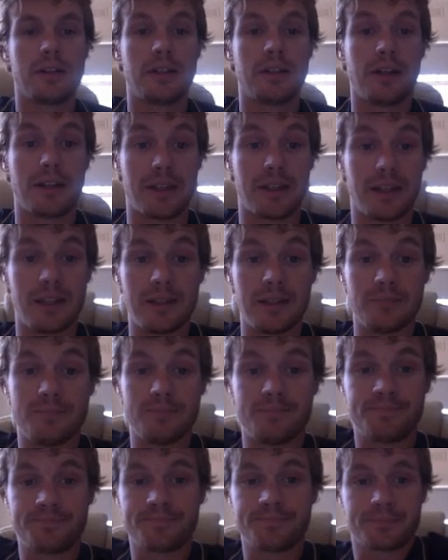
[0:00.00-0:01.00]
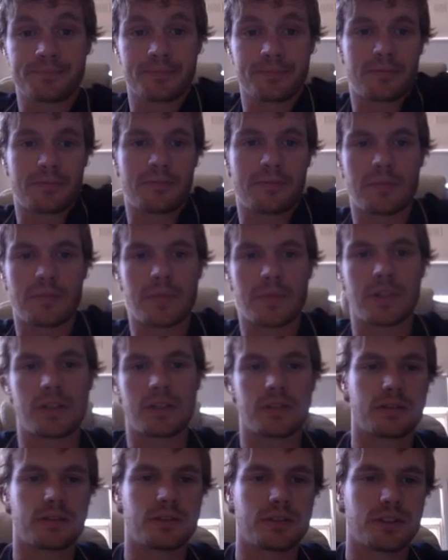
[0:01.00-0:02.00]
Okay,
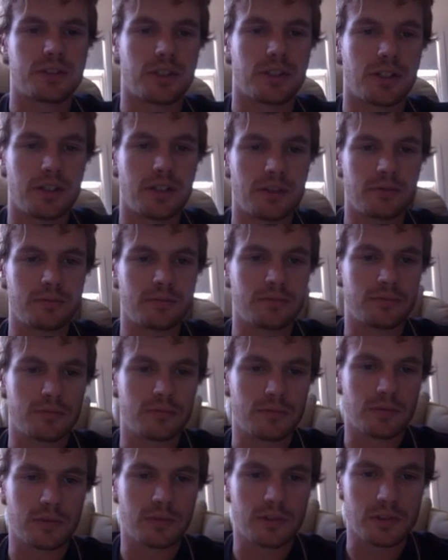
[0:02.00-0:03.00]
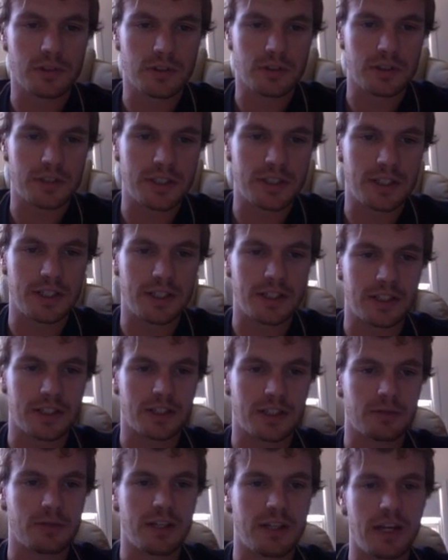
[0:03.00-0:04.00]
so consider
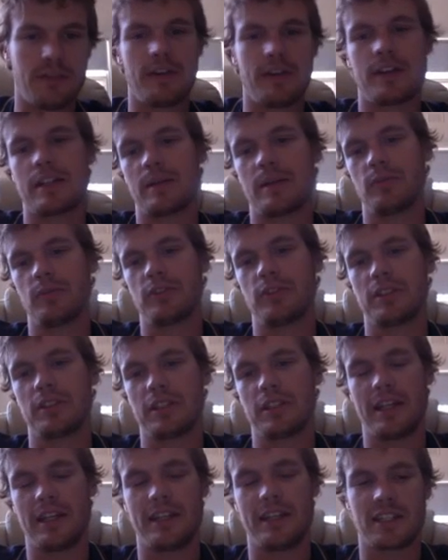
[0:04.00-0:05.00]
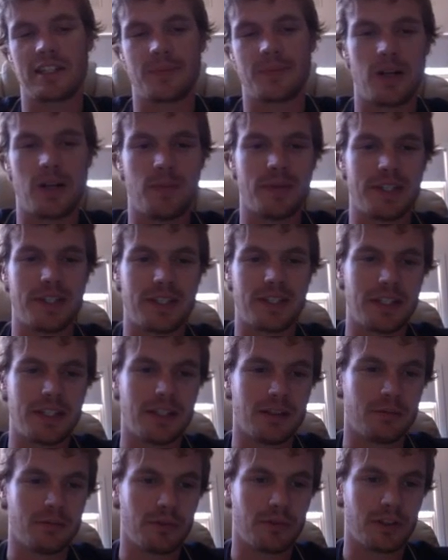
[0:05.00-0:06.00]
this. We have our double slit experiment
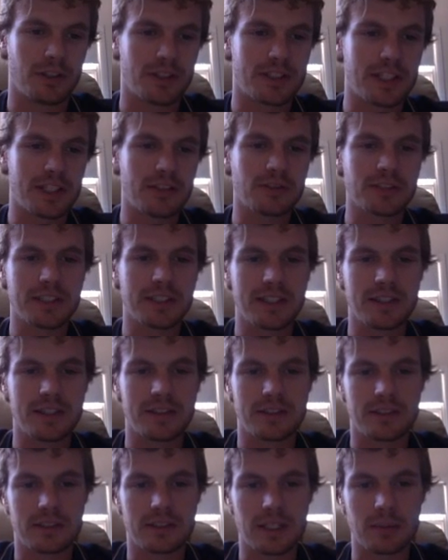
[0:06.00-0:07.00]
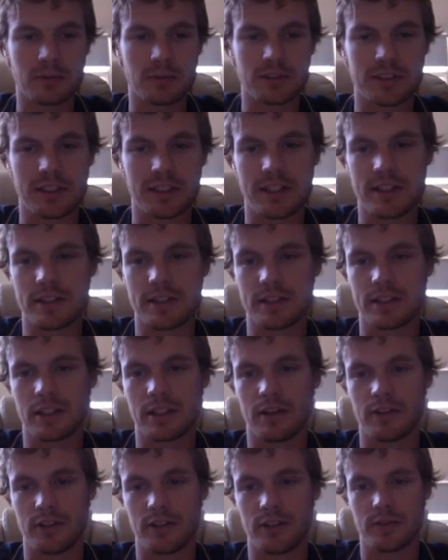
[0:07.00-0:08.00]
here. We've got a single slit, double slits
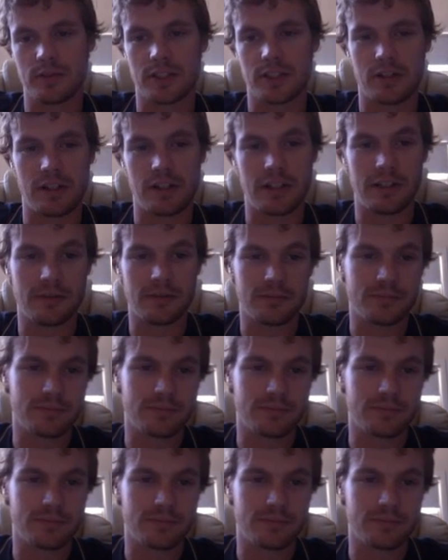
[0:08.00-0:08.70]
going to a screen.